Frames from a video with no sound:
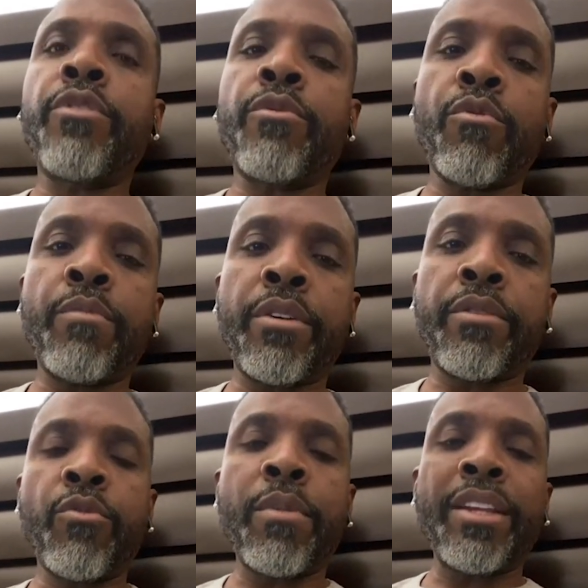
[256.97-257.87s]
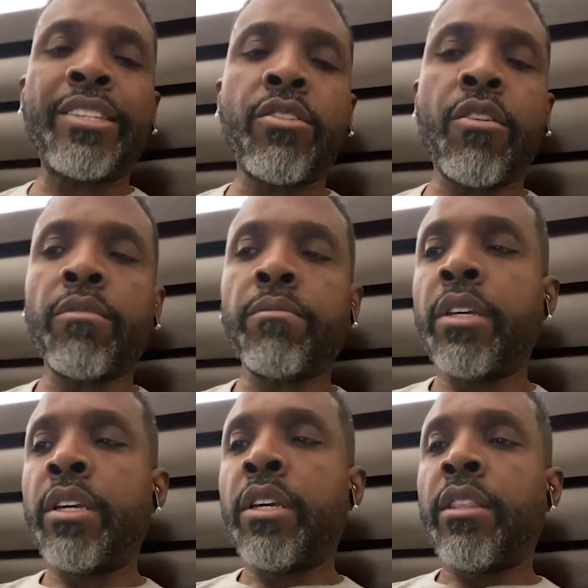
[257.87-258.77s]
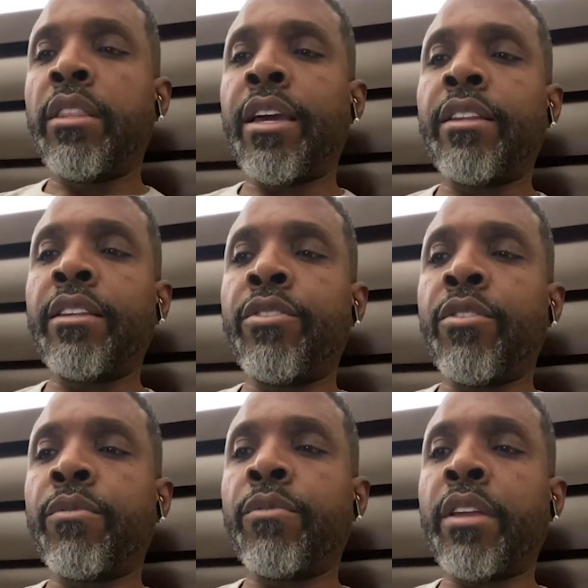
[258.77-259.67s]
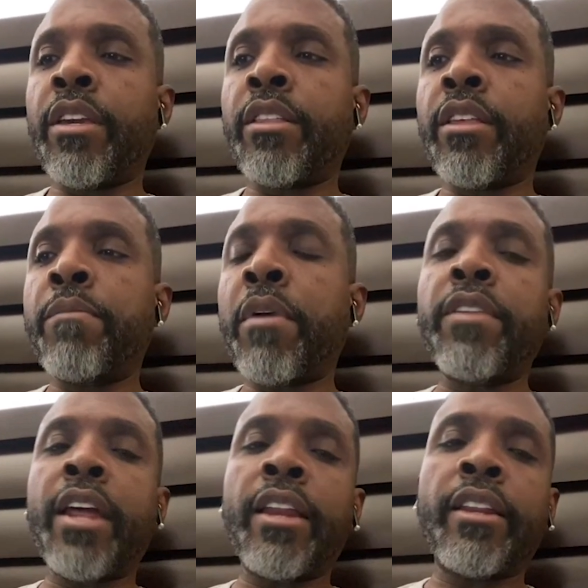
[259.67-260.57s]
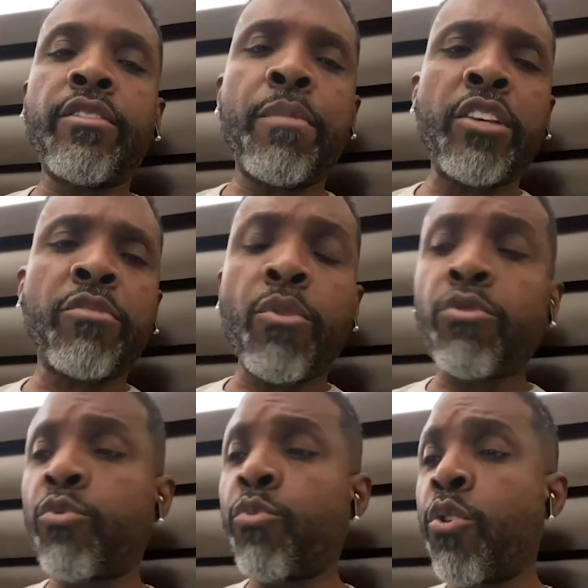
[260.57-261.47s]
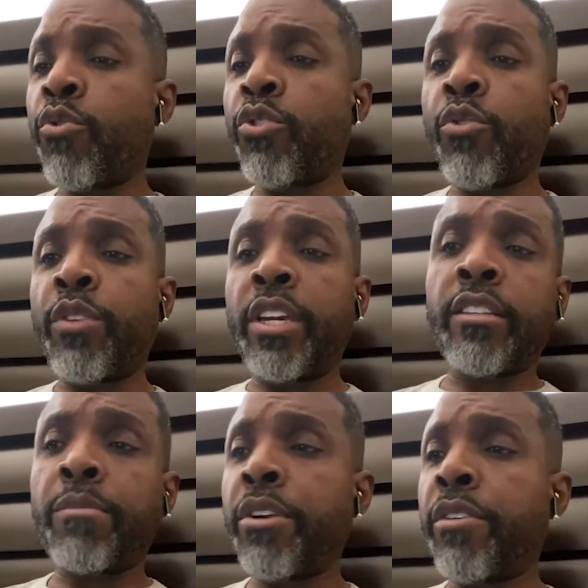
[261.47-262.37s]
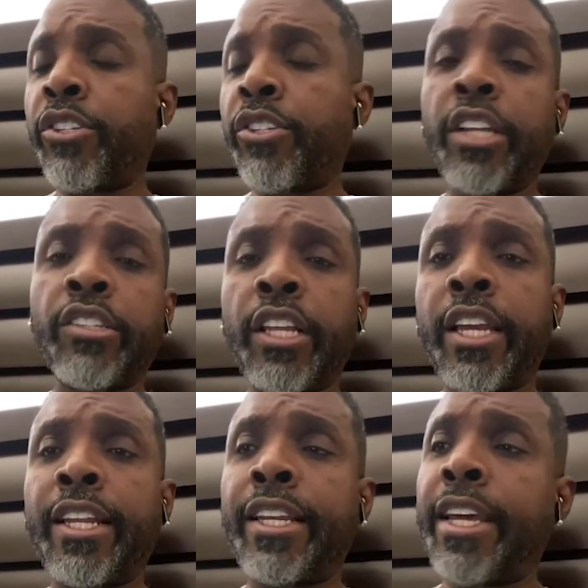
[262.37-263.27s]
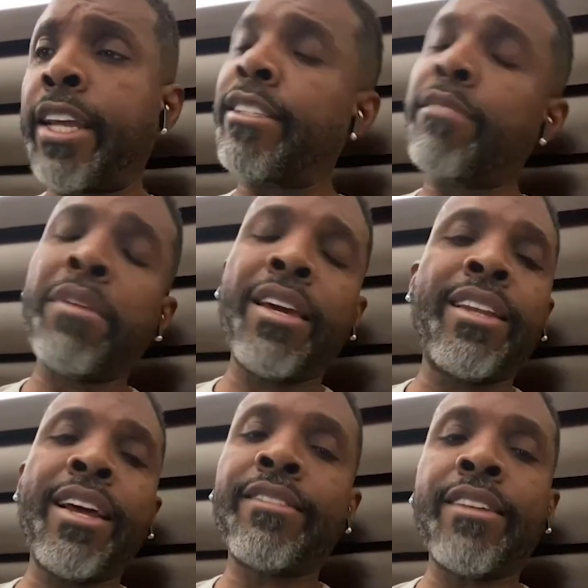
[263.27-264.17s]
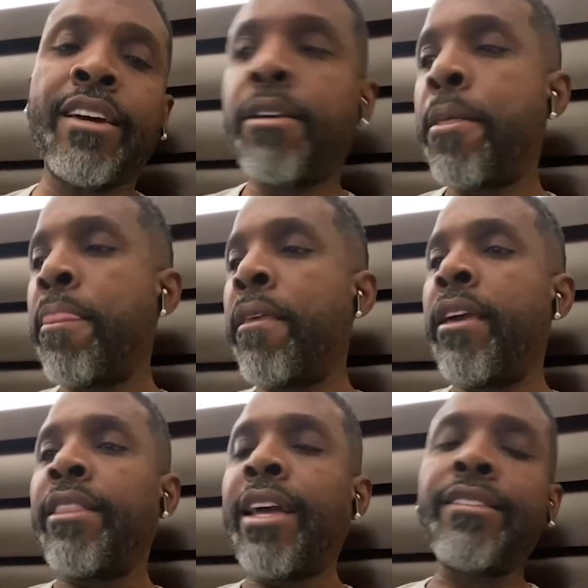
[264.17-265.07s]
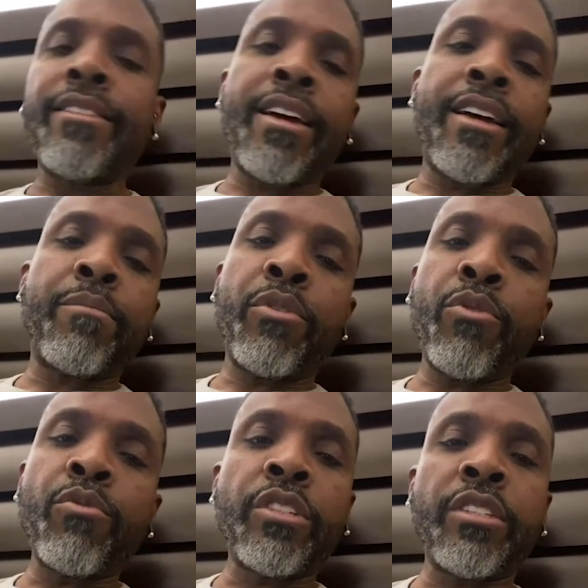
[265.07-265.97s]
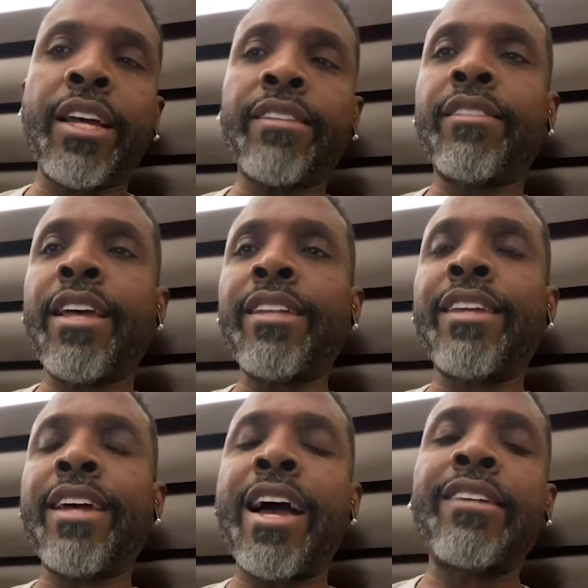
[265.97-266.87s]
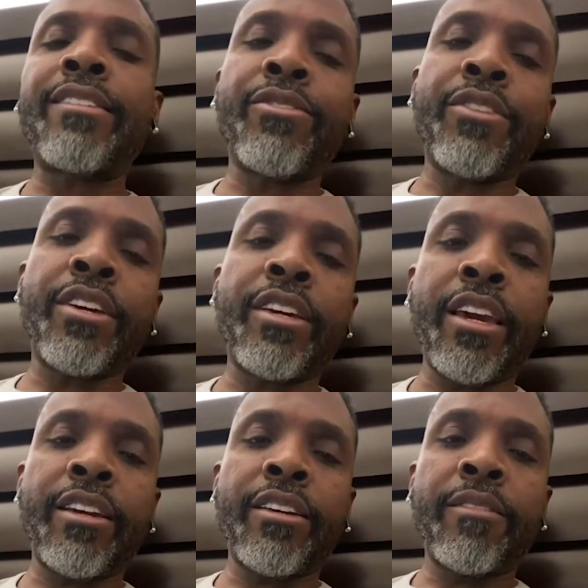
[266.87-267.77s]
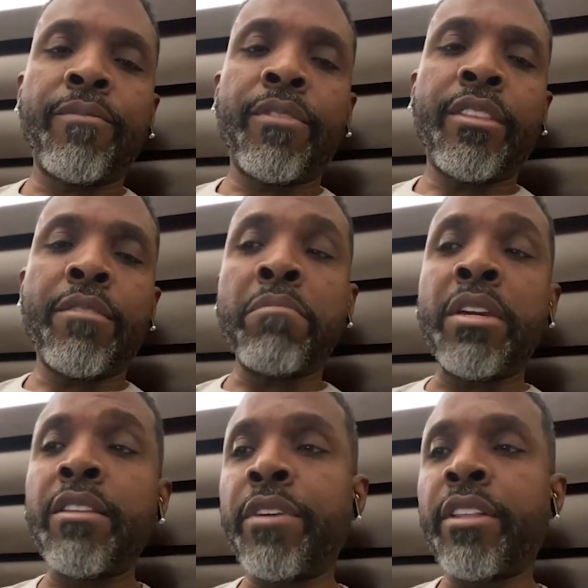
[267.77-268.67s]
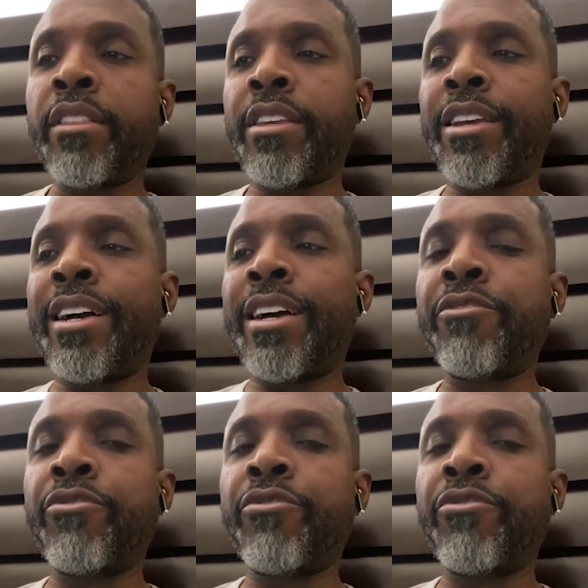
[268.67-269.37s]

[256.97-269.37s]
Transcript: don't know no better. Nobody's taught them that, you know, they think they Melvin Anthony's the best poser in the world. You know, he gets up there and he shakes a leg and he dances. Man, that's not that's not the posing. That's that's the icing on the cake. The meat of it, the